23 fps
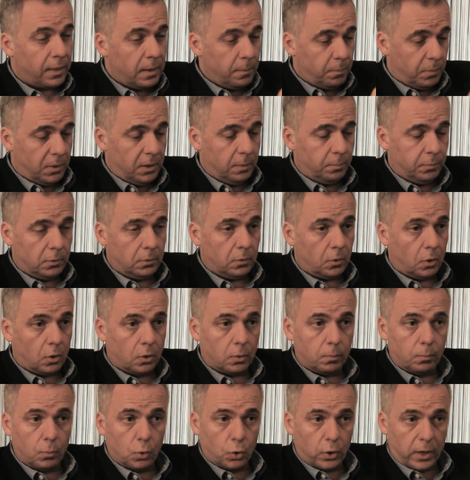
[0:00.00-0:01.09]
people
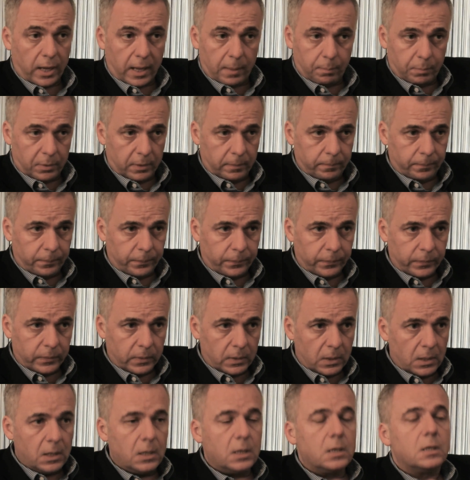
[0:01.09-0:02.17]
are more happy.
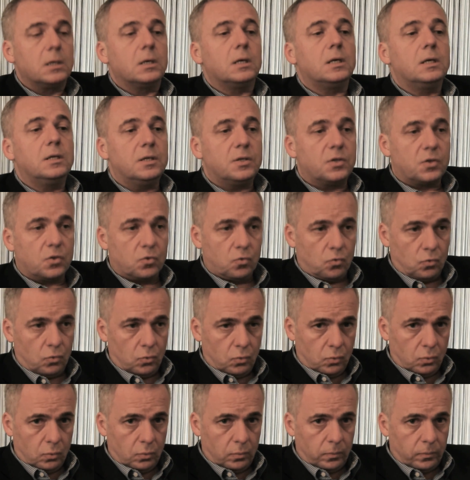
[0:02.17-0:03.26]
Mm-hmm. It is
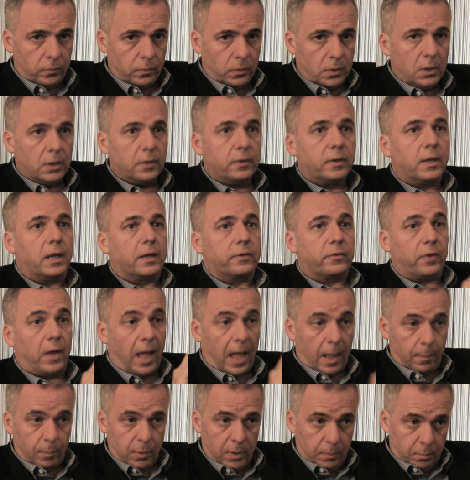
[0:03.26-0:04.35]
true that
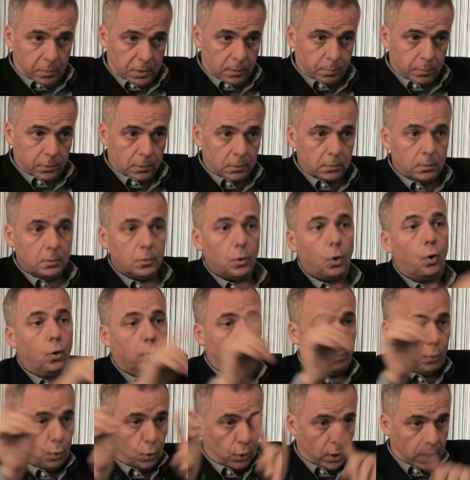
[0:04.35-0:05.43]
happy people are
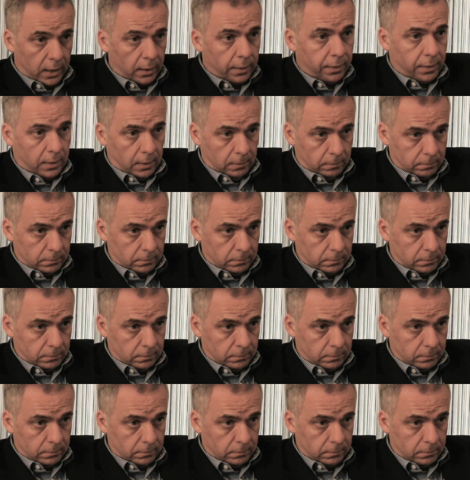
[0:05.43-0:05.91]
more healthy.